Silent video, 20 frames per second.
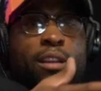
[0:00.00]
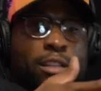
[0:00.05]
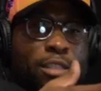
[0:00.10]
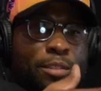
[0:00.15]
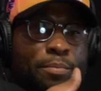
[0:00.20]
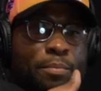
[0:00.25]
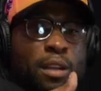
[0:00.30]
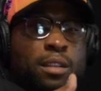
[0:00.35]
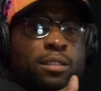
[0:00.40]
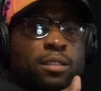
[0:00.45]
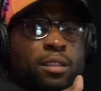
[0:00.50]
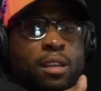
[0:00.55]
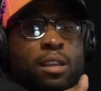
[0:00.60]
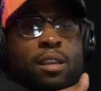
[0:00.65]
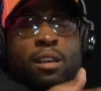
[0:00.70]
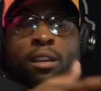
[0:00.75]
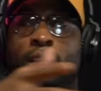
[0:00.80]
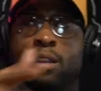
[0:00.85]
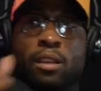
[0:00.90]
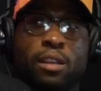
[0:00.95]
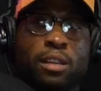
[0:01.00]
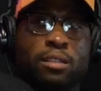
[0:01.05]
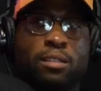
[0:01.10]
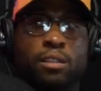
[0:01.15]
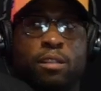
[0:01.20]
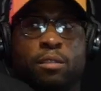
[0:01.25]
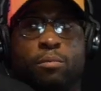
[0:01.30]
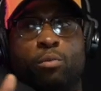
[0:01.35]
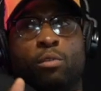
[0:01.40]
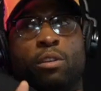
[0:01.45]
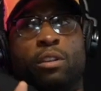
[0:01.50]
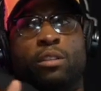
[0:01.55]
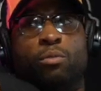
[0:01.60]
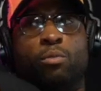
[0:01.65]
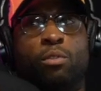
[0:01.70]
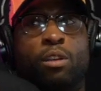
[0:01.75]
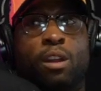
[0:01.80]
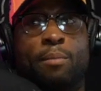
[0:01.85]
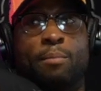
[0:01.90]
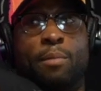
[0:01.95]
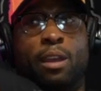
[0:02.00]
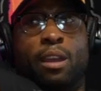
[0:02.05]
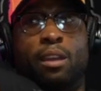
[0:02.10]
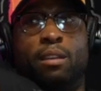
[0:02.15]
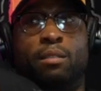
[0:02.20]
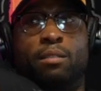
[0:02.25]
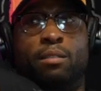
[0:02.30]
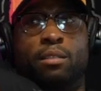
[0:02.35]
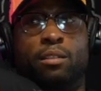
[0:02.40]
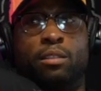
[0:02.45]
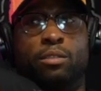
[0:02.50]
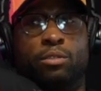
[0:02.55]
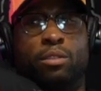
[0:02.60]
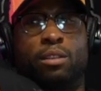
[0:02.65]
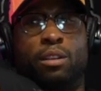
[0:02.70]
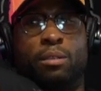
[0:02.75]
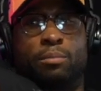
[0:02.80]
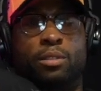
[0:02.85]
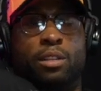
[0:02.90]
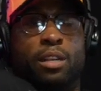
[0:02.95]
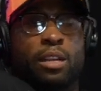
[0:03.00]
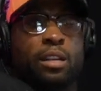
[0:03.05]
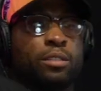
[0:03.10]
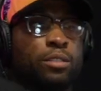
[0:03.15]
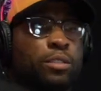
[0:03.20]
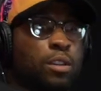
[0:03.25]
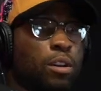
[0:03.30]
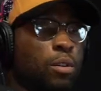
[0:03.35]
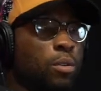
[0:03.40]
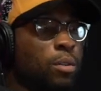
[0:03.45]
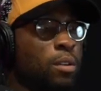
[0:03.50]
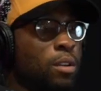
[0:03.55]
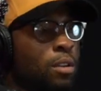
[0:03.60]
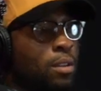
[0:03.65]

especially get to the point to where I'm at. You see what I'm saying? Yeah. So